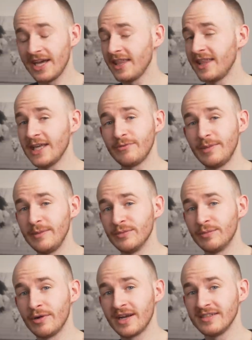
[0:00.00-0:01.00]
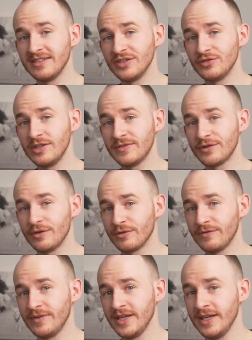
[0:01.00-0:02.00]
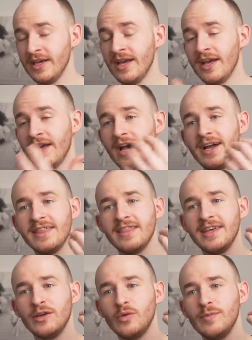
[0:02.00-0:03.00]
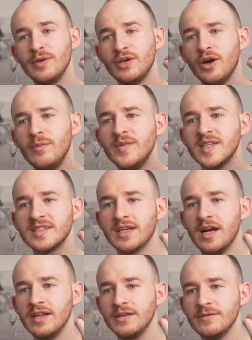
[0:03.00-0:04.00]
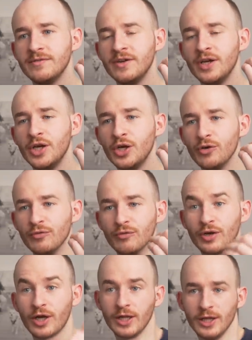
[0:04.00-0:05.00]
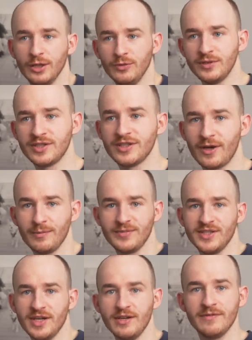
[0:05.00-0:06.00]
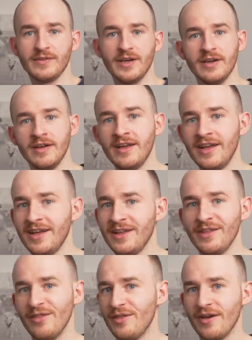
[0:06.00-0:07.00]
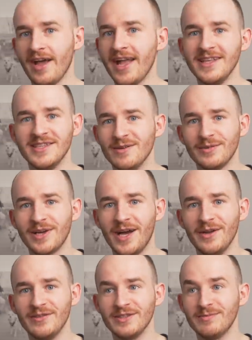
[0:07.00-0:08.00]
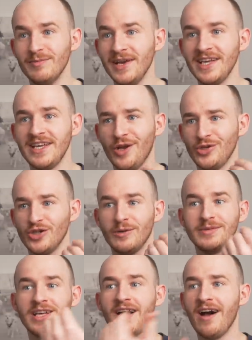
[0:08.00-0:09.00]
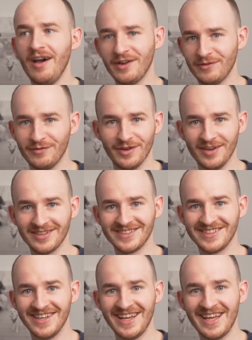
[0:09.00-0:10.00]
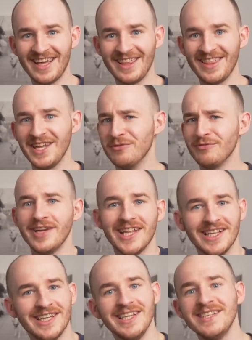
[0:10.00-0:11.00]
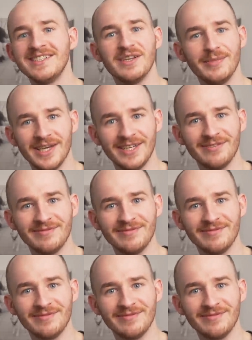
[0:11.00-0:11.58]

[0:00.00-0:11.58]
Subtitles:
I think, for people practicing street photography, I think we become this kind of recluse observer that ends up kind of just making our jobs harder for us than it really needs to be.